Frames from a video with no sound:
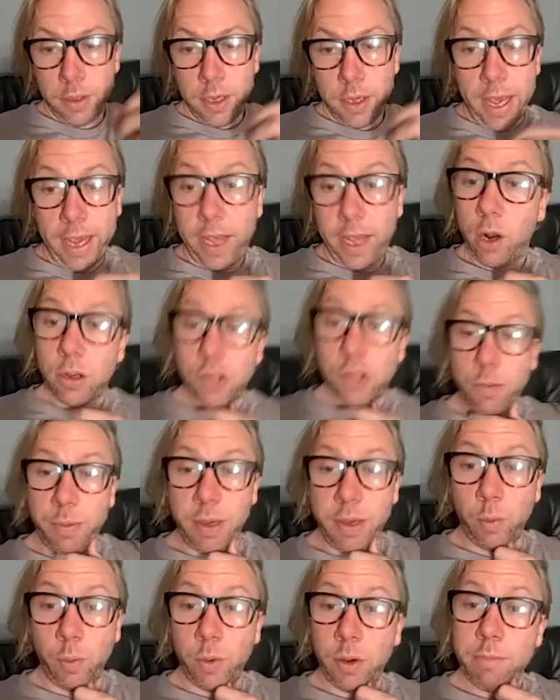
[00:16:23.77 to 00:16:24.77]
It can also be a
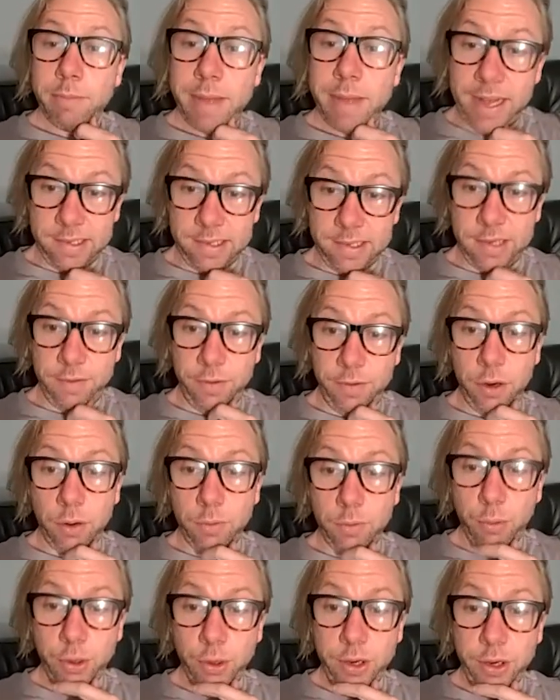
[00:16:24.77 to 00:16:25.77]
real mess if you
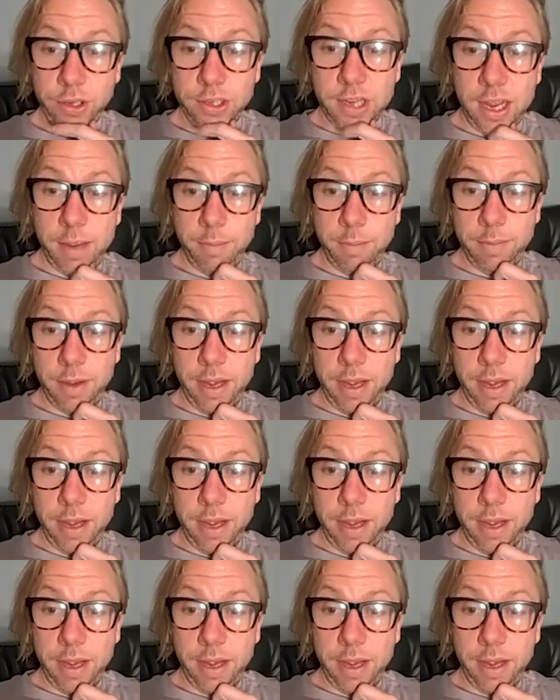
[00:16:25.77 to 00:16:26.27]
don't put your time